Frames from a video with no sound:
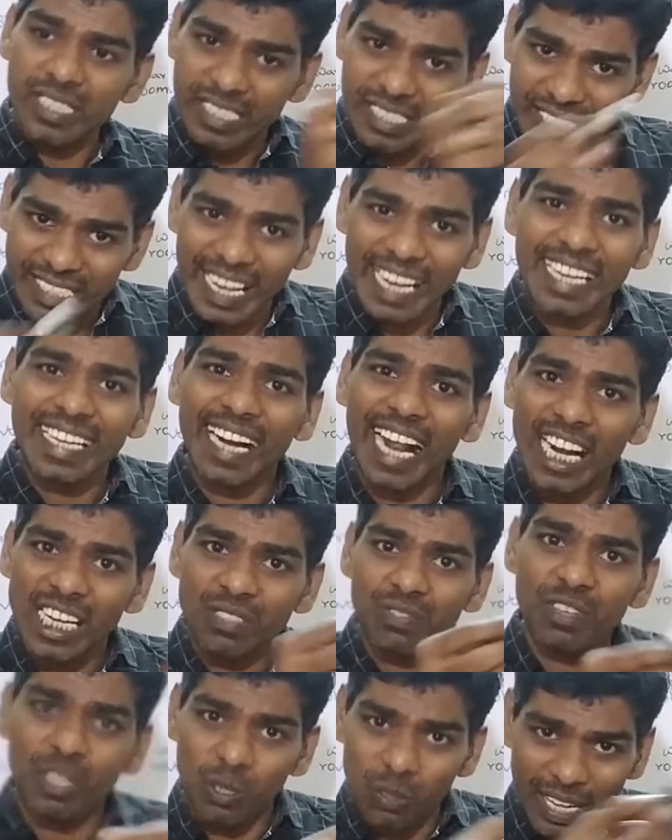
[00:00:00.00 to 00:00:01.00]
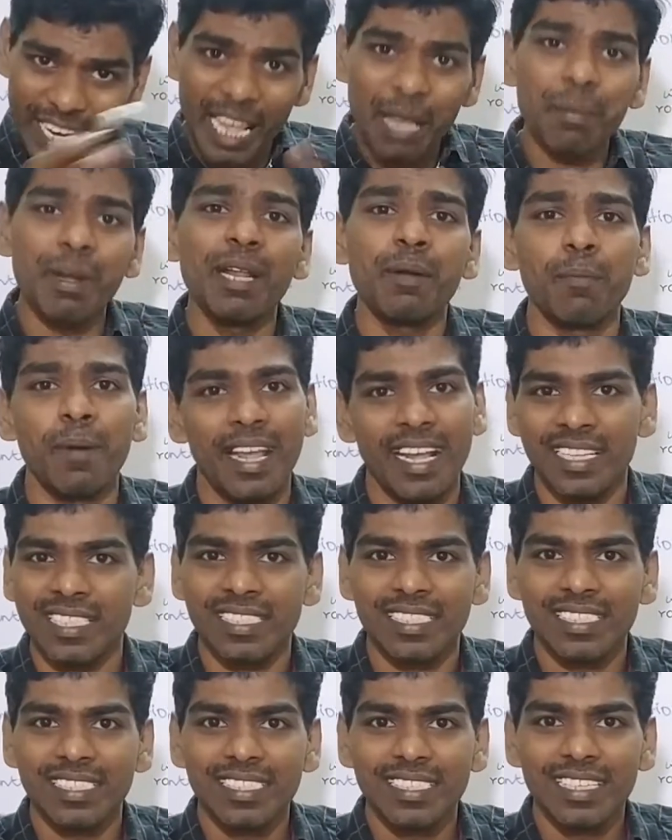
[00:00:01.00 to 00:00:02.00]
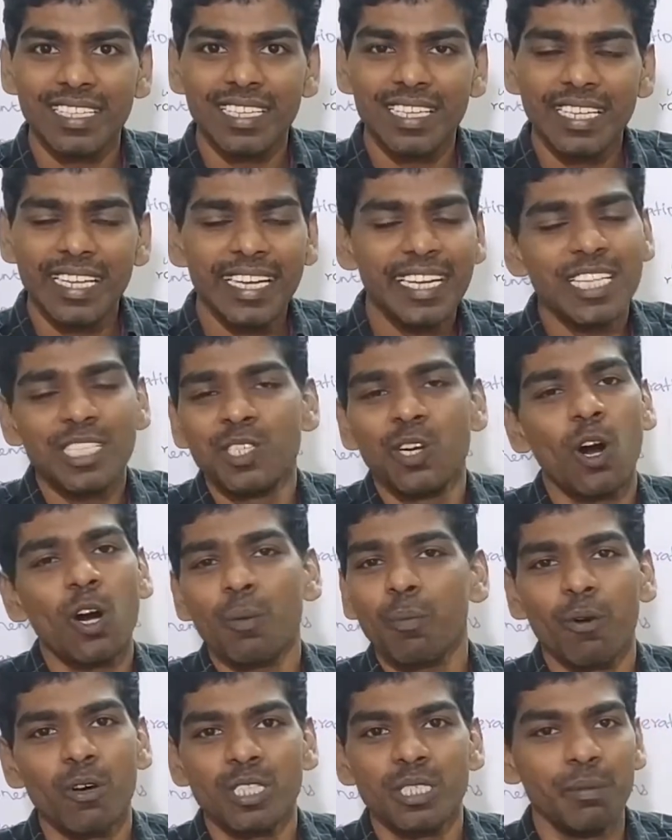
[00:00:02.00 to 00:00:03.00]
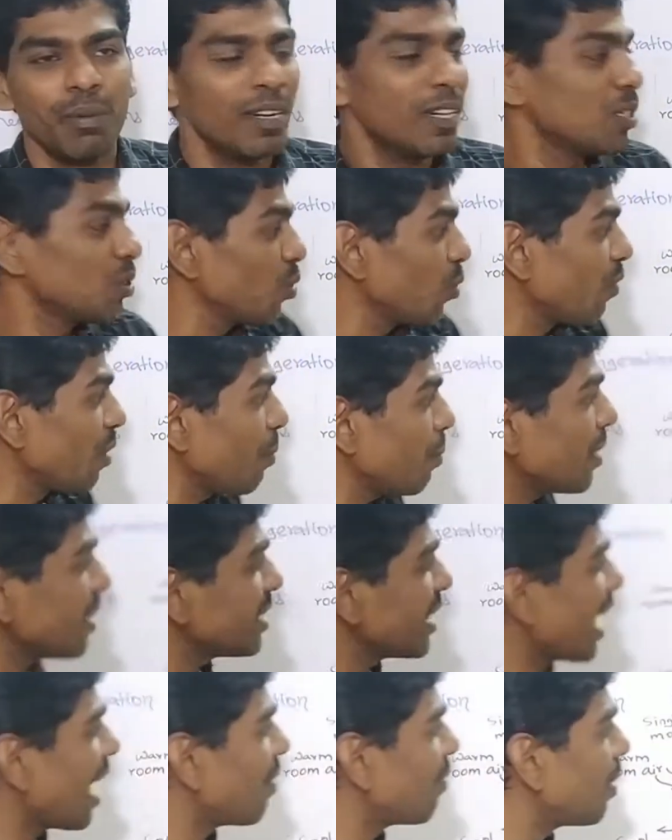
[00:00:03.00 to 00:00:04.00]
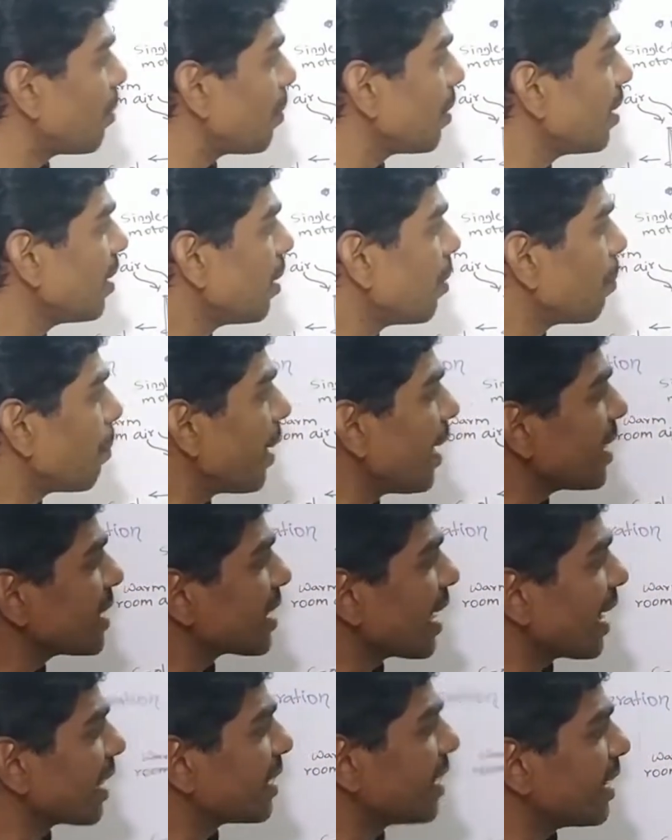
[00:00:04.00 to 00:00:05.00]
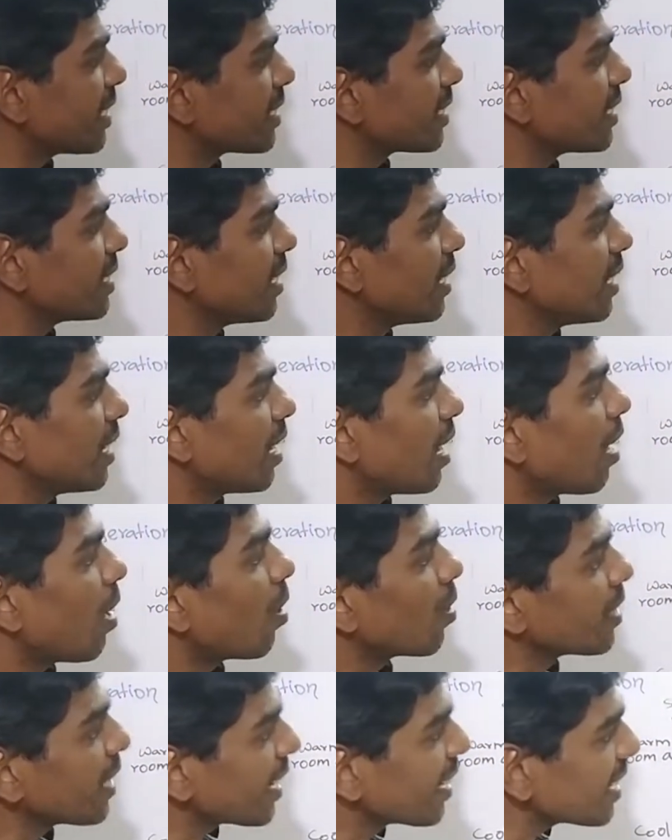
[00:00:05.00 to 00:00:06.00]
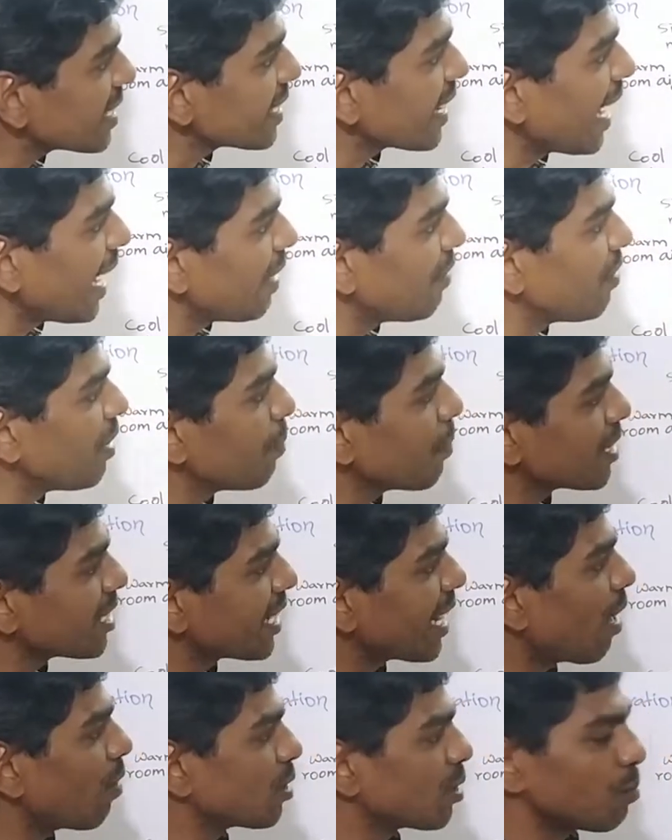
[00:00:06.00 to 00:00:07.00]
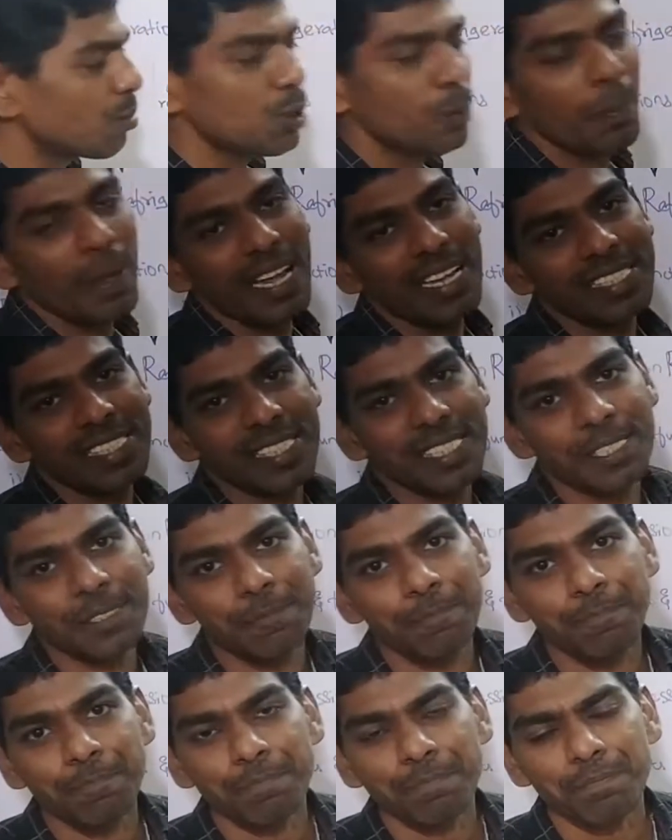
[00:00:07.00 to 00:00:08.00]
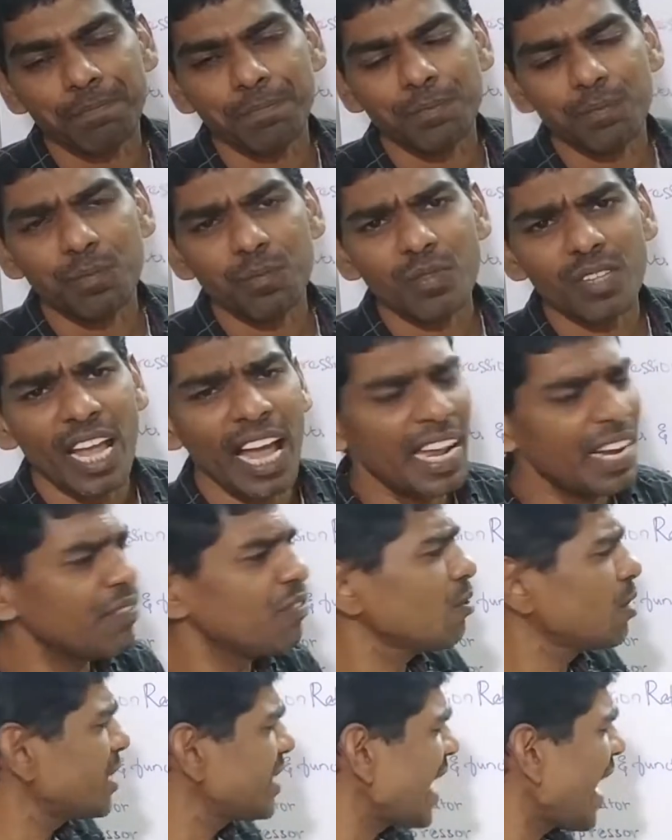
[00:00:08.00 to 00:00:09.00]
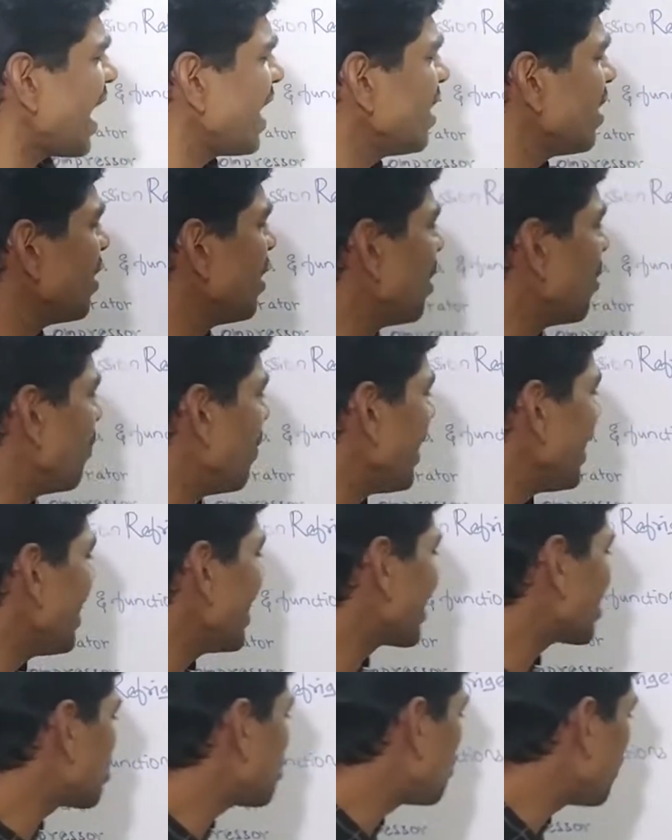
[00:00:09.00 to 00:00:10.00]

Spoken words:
get transferred to the neighboring place. It is not possible. So we must have a place like this. On the other side, we must have some space. And if you stand very next to